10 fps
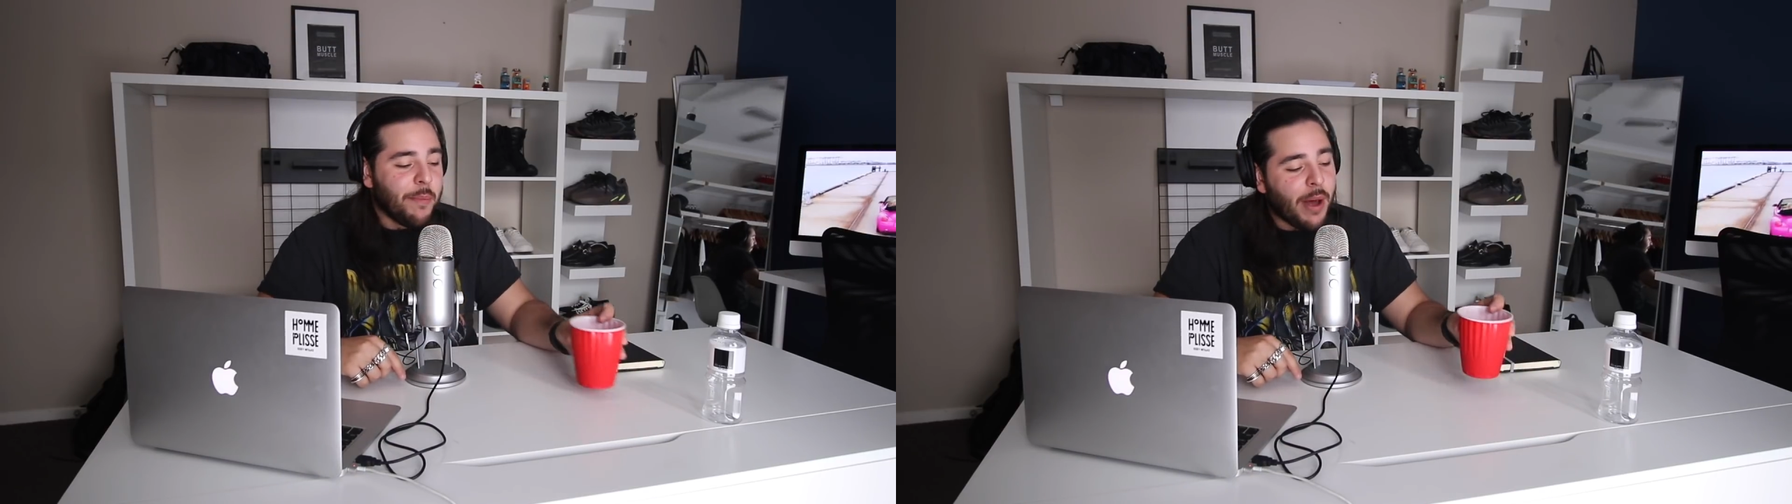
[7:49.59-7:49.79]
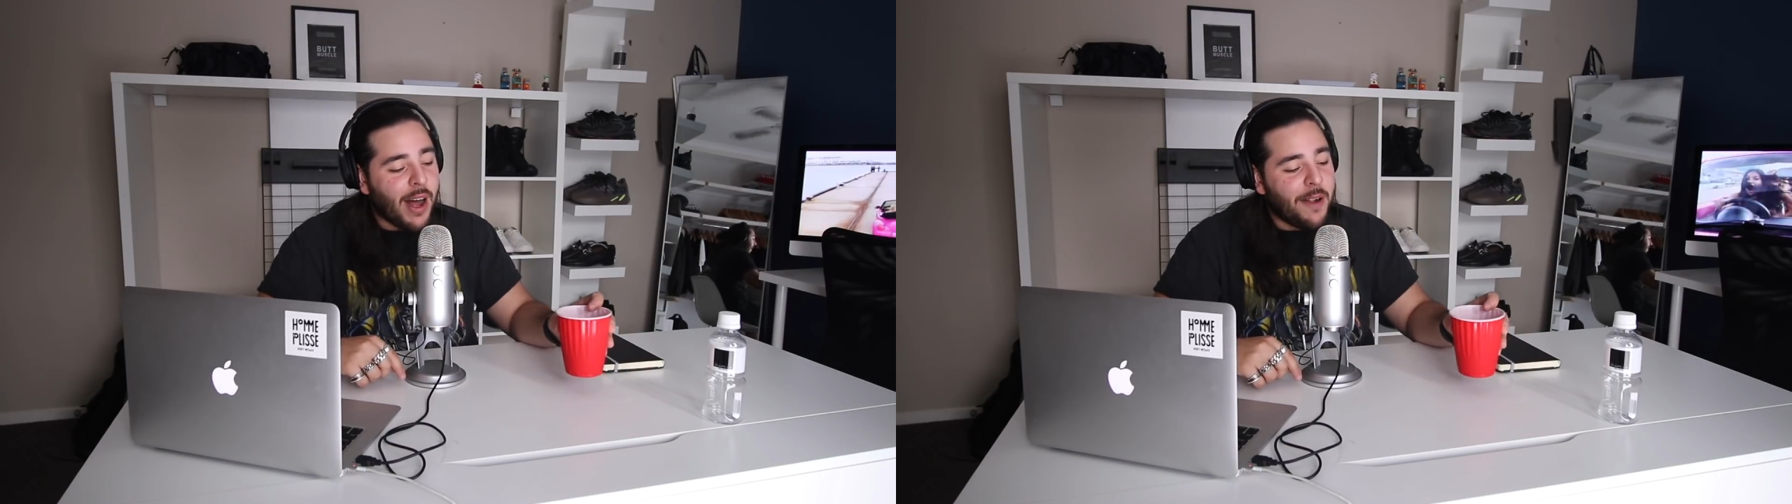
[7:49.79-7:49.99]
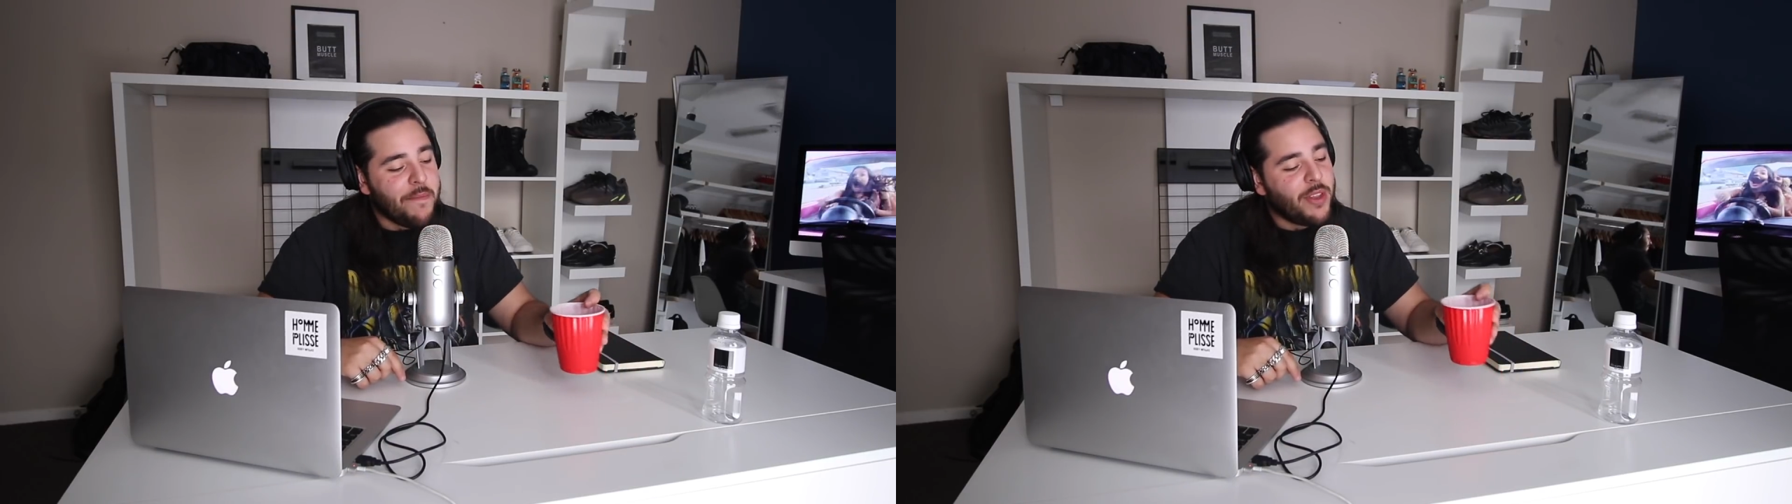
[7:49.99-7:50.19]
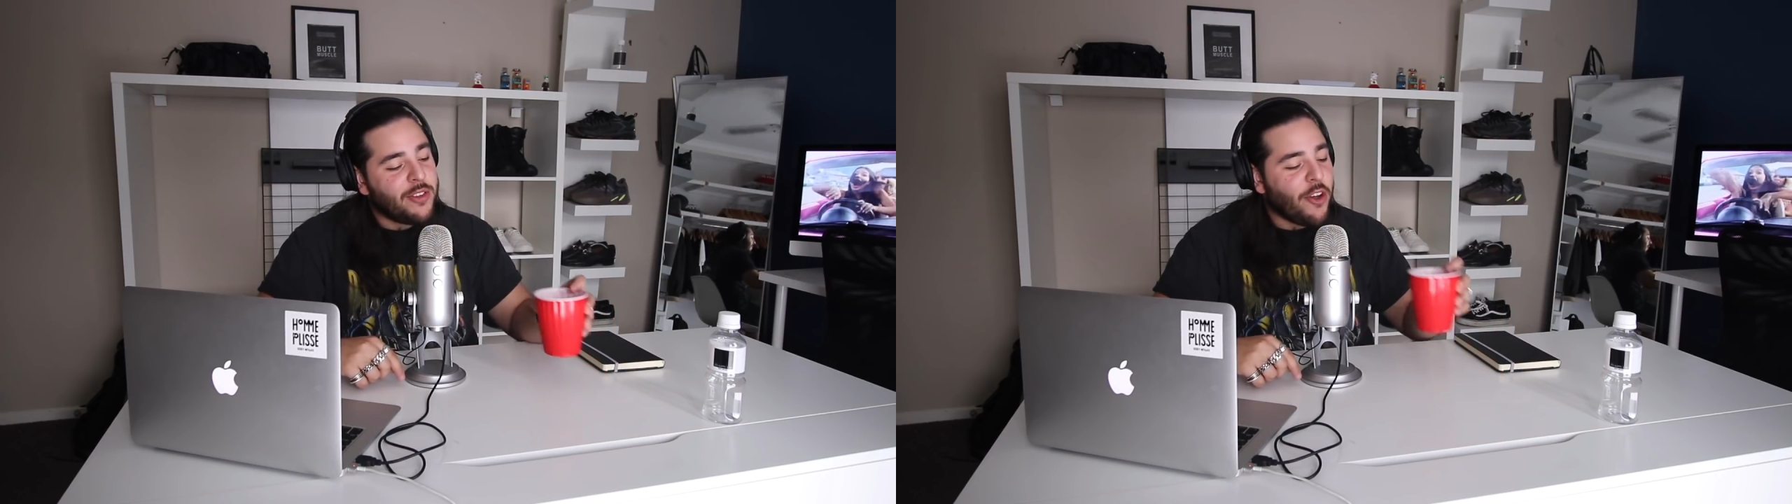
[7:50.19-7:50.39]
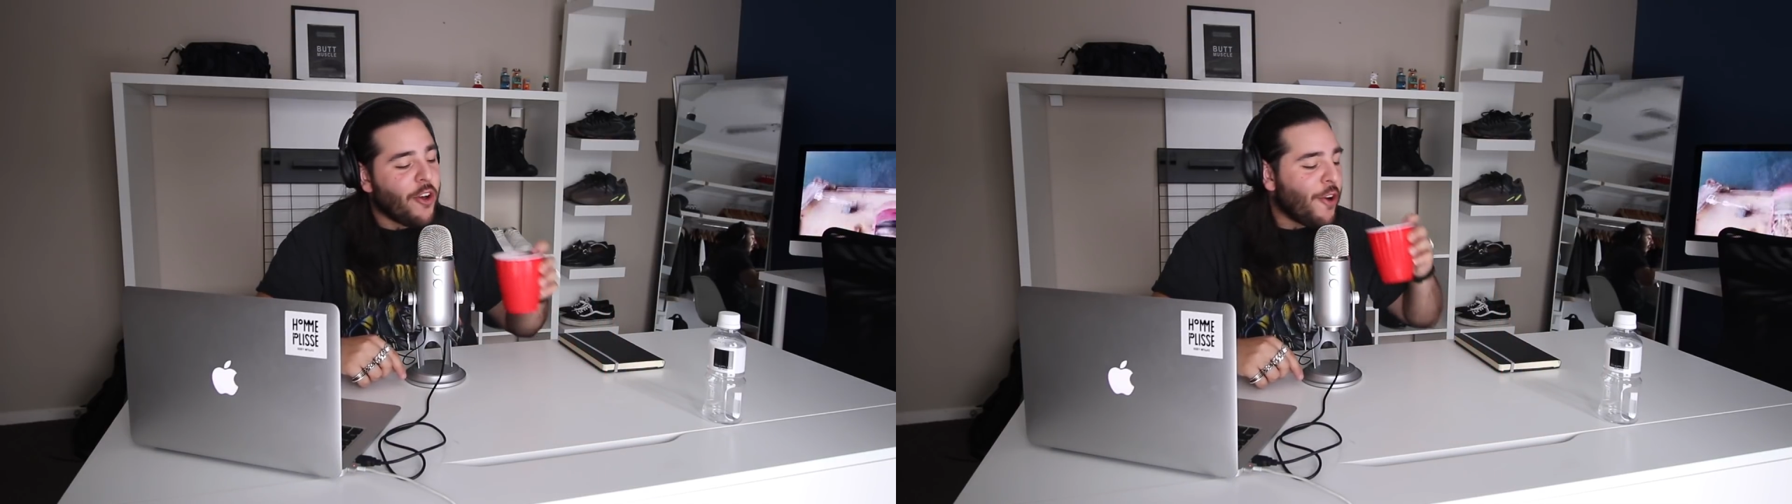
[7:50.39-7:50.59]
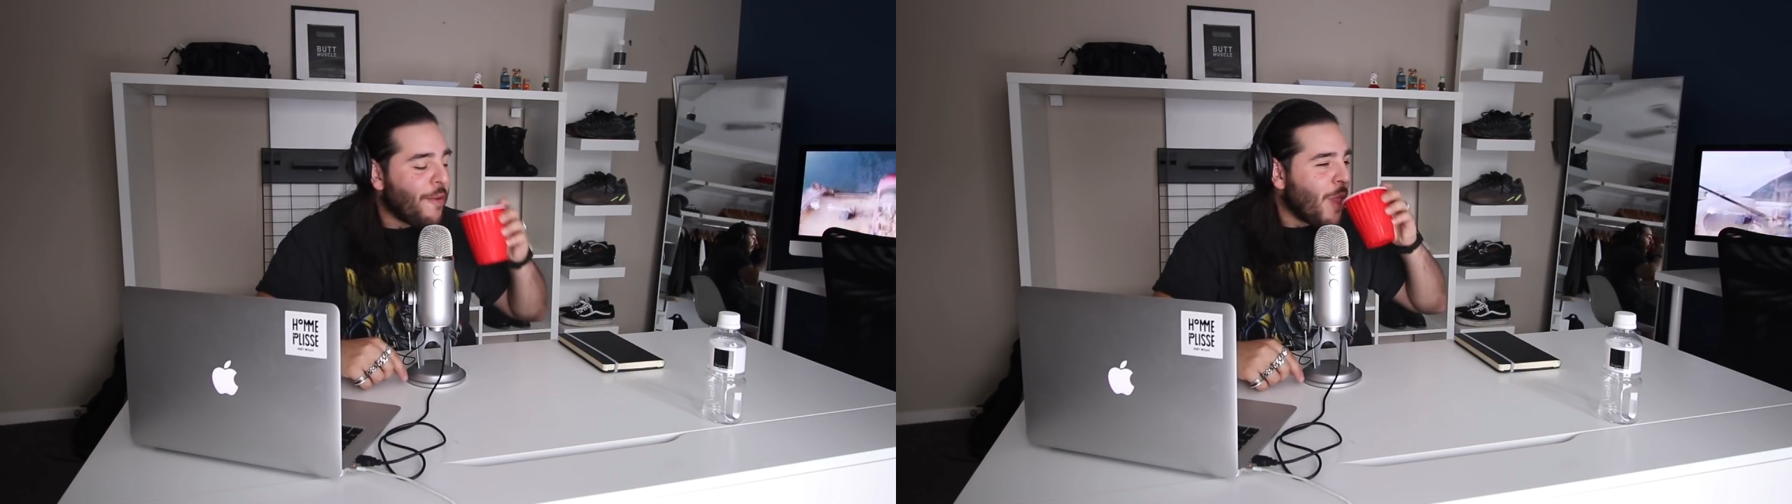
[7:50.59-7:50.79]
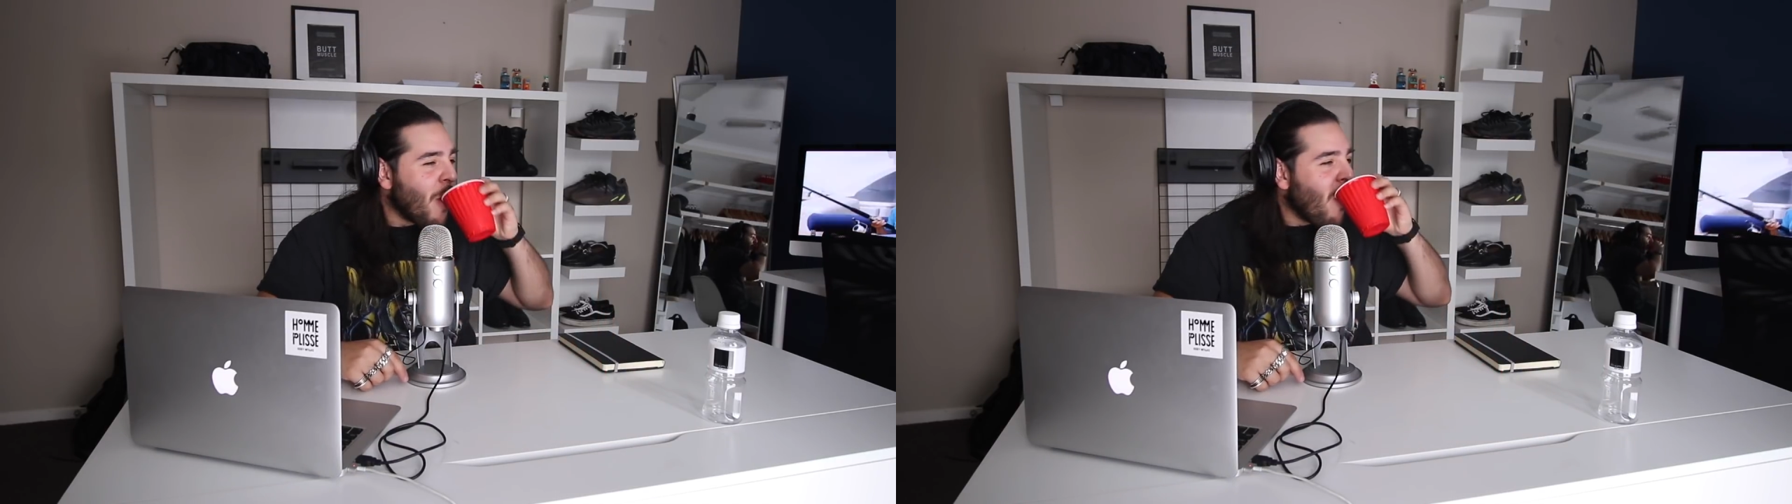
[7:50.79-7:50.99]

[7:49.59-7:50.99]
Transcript: But so